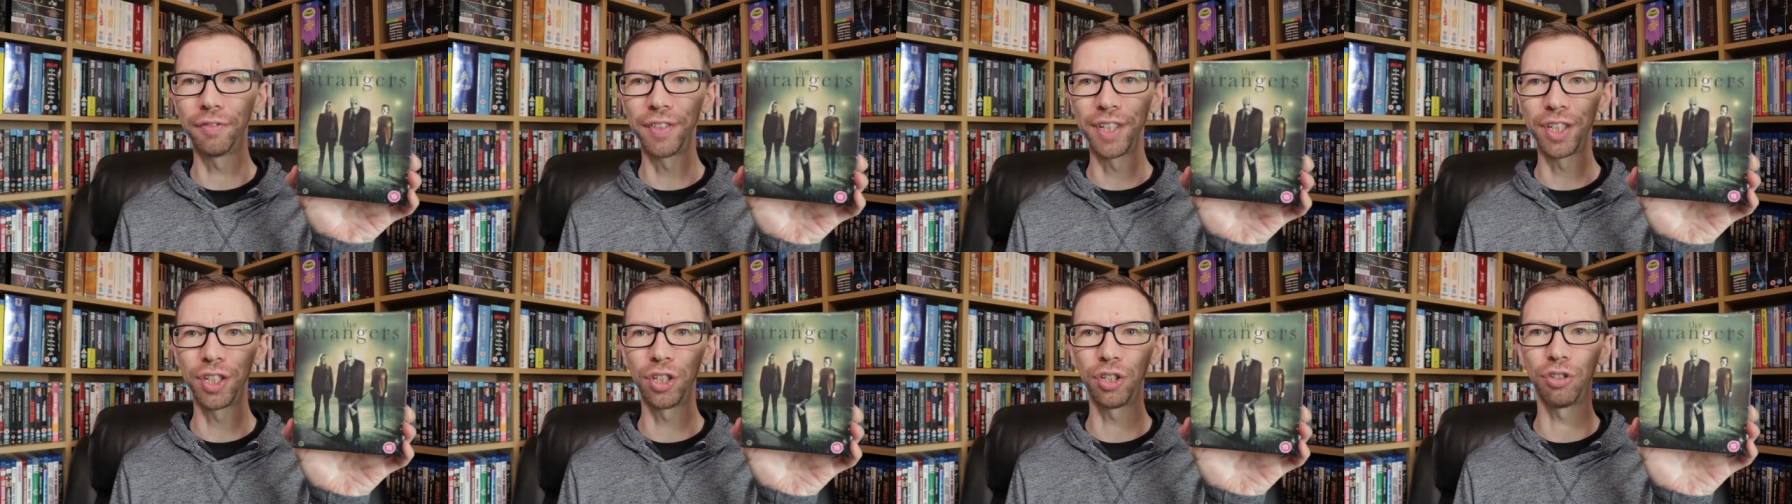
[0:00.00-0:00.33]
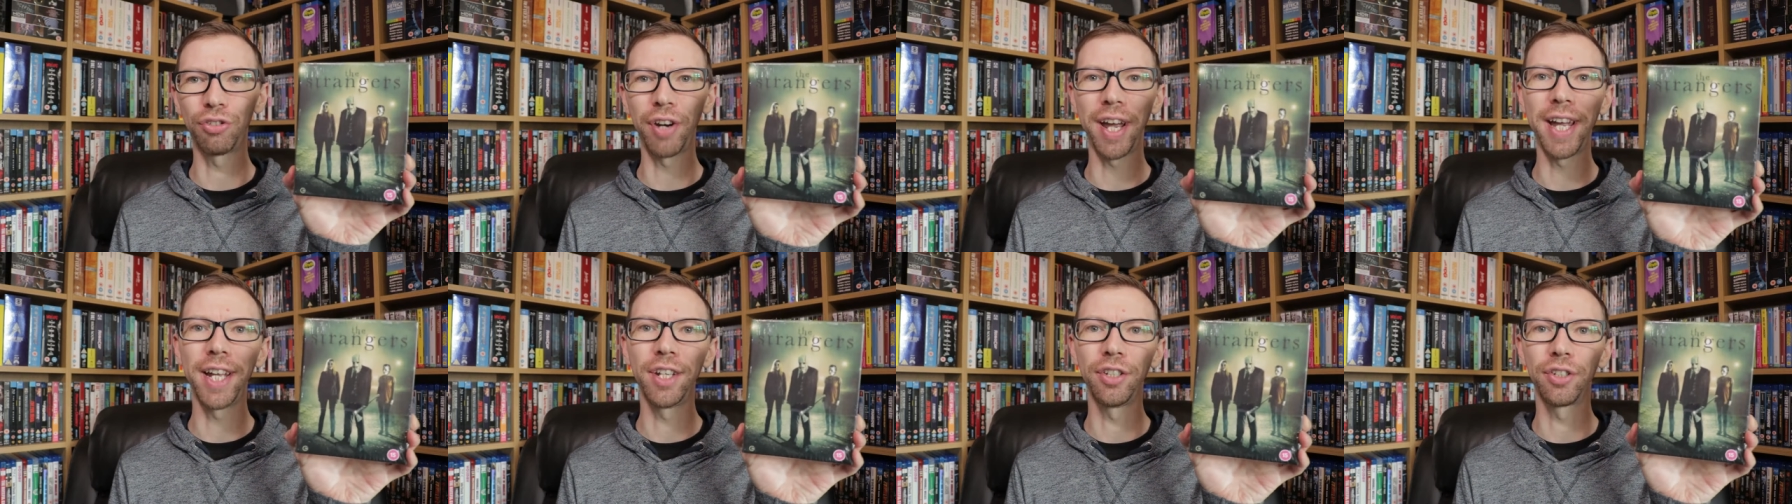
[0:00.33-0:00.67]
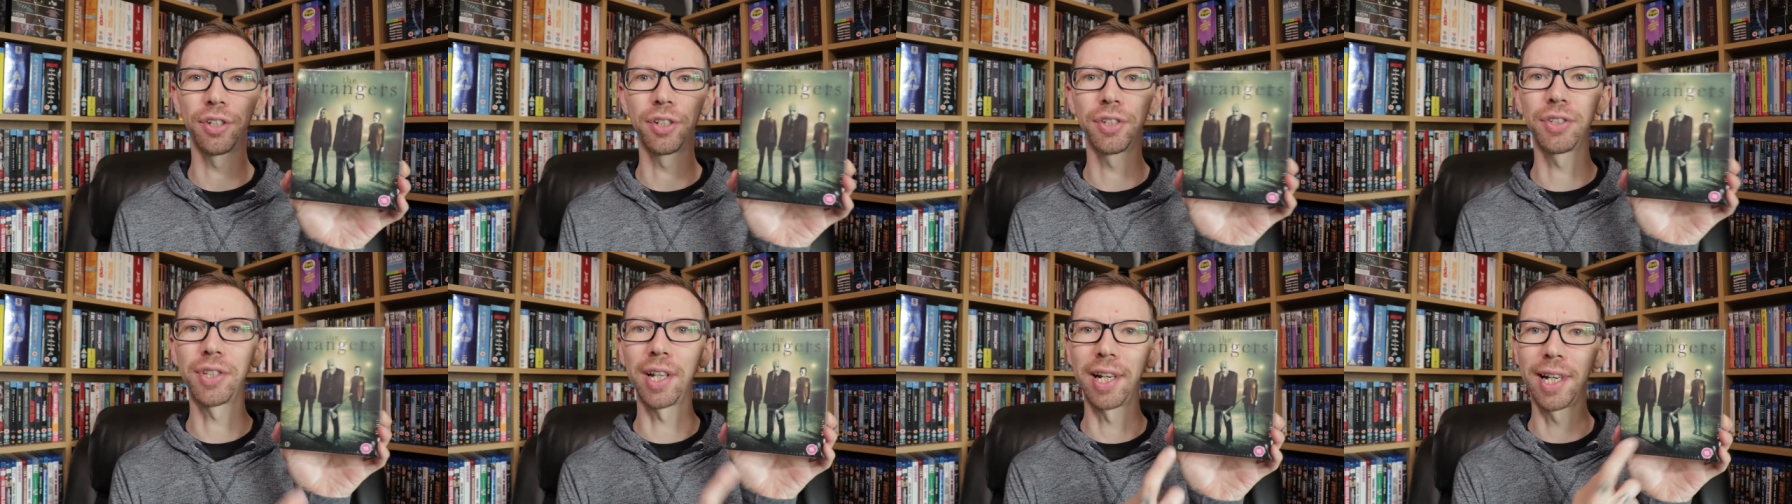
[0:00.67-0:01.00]
The
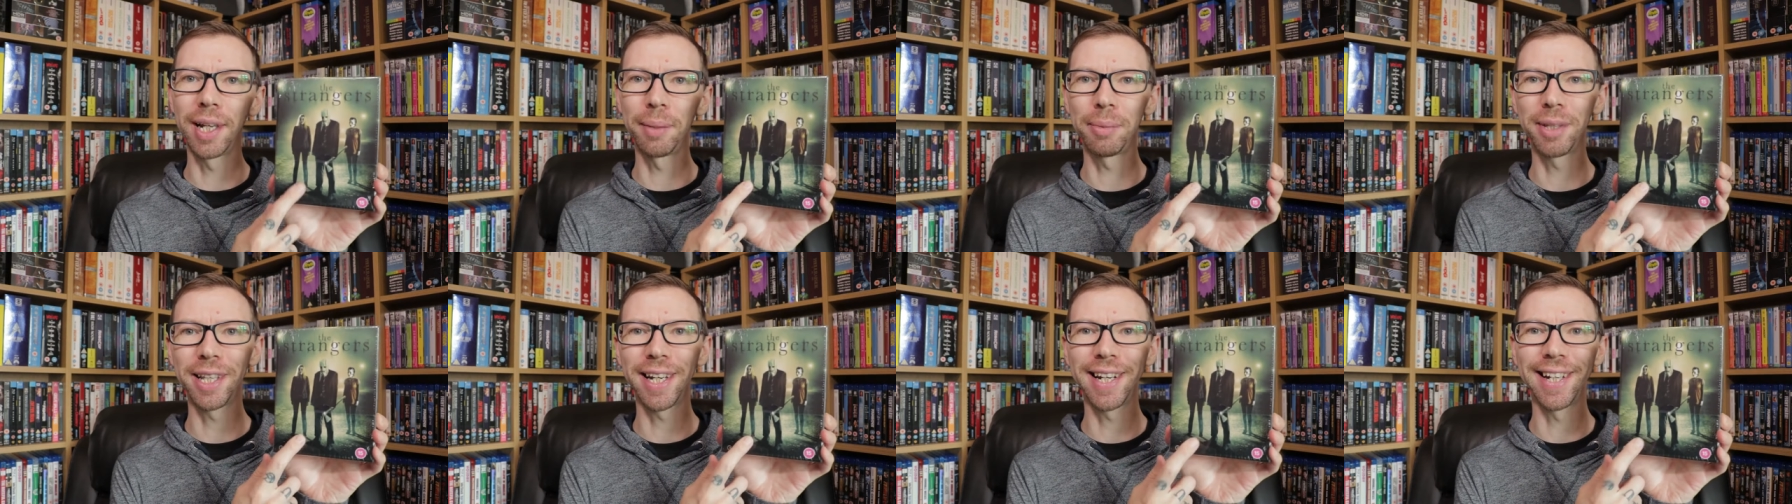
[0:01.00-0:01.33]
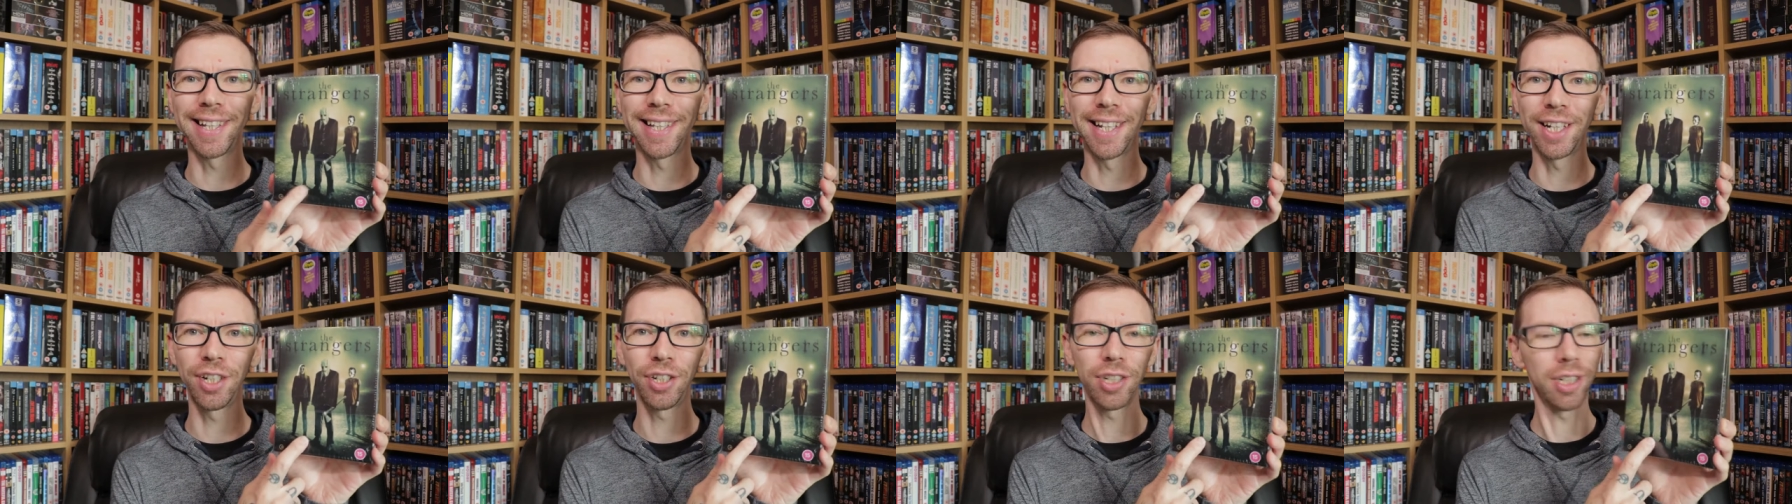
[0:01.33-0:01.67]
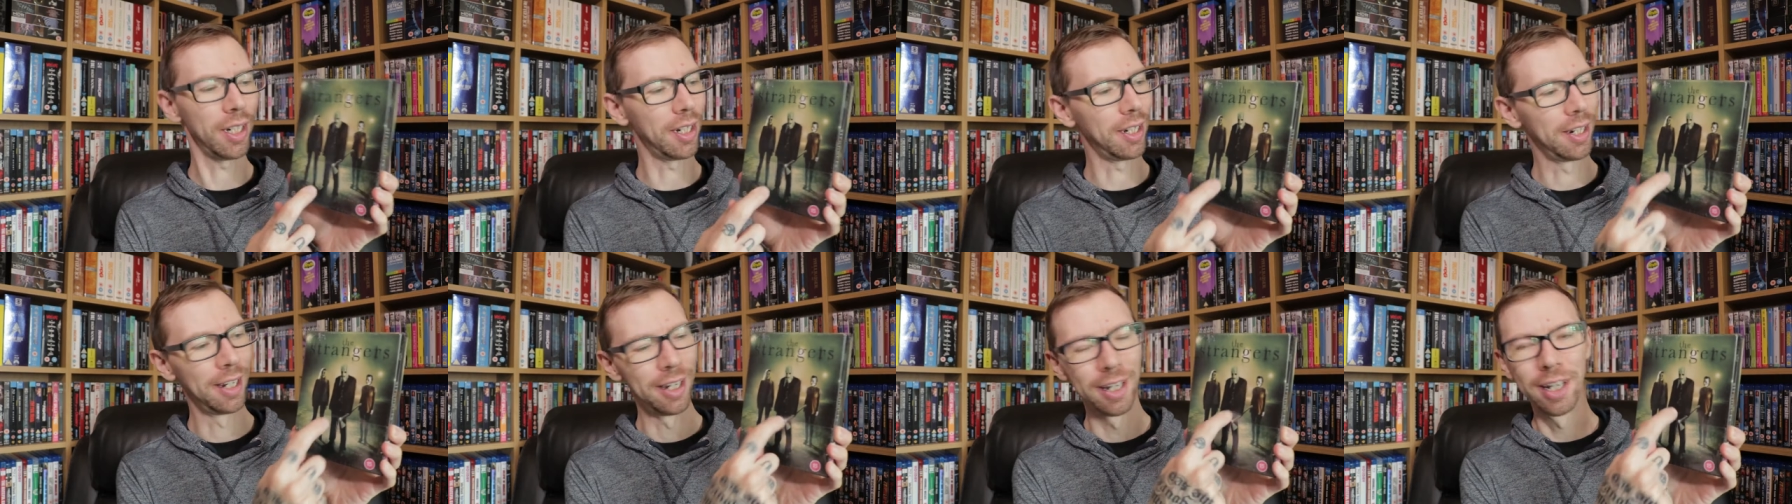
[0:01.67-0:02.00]
Strangers, the limited
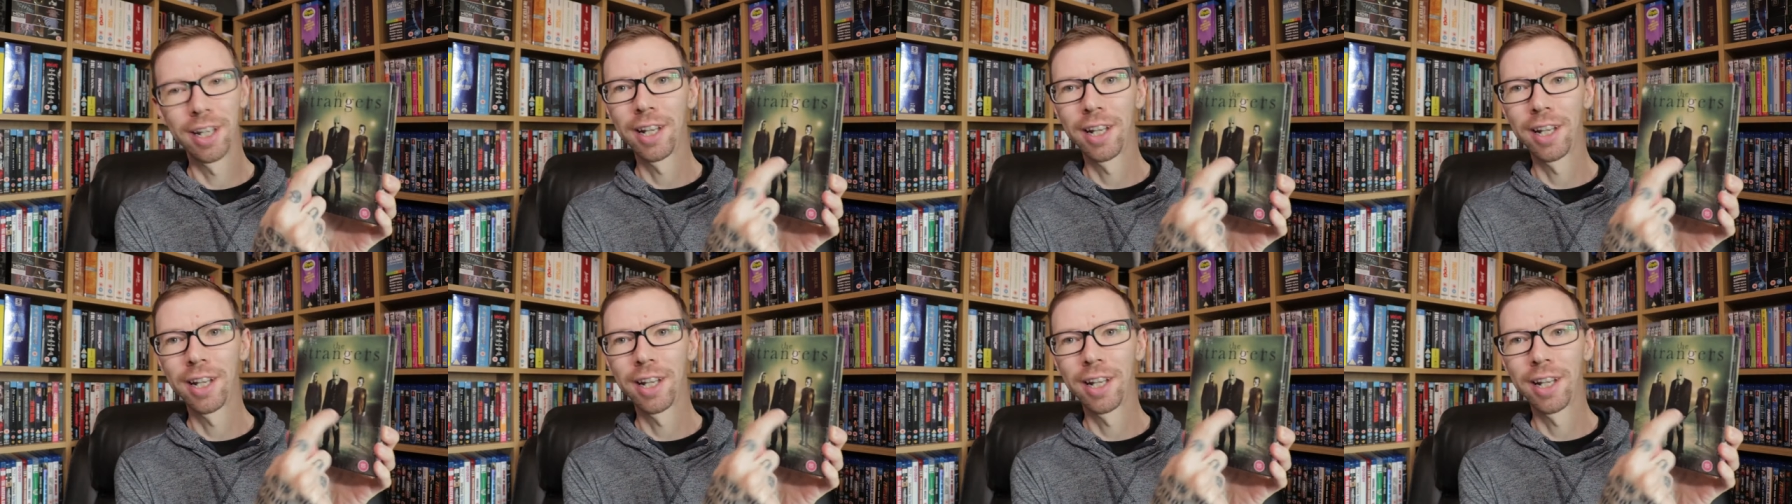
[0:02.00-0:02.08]
edition